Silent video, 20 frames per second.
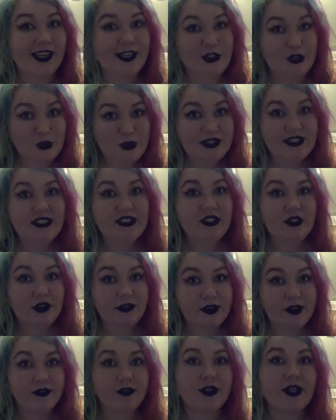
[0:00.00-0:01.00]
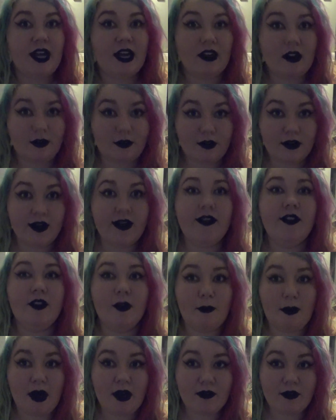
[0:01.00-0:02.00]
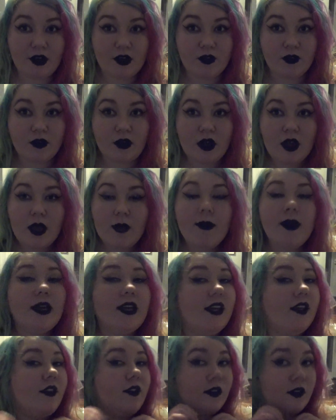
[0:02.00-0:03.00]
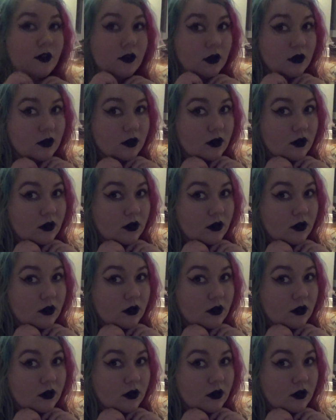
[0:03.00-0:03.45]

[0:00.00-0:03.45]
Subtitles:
it's always easier if your photographer is above you, because